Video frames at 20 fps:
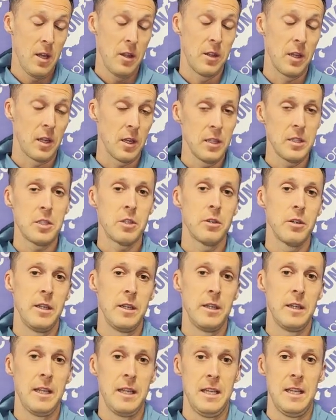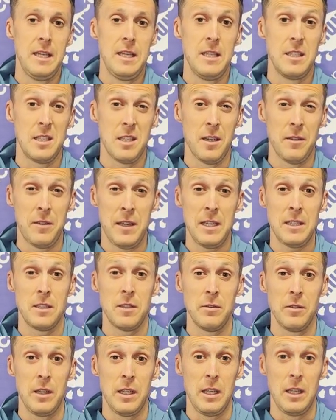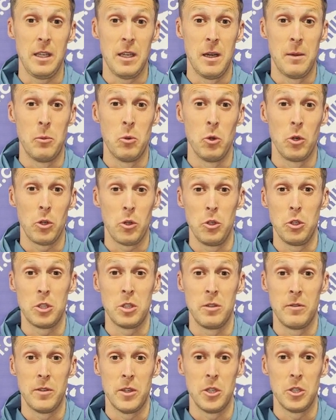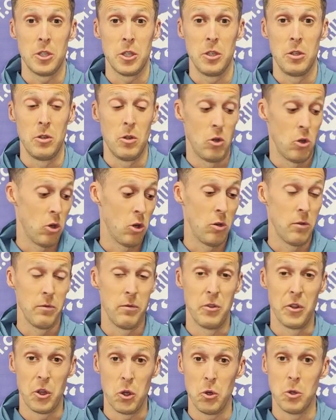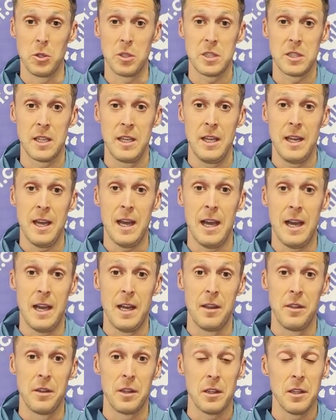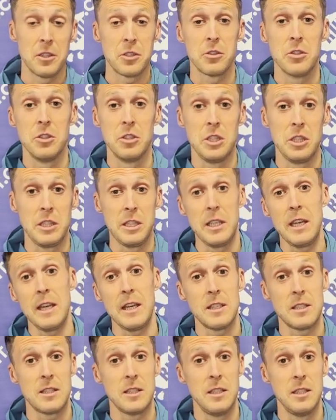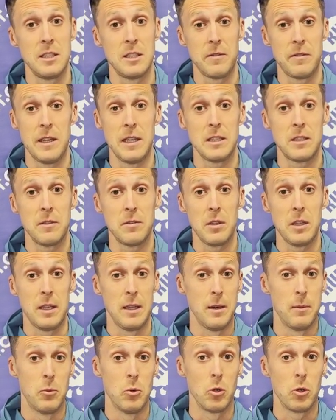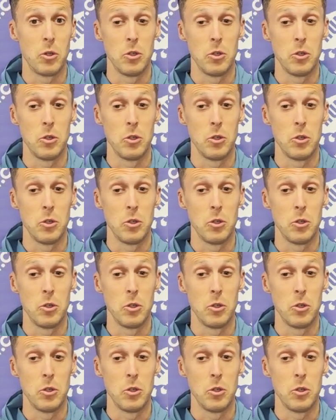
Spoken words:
the Glycerin is effectively a more cushioned version of the Ghost. and the Glycerin GTS is effectively a more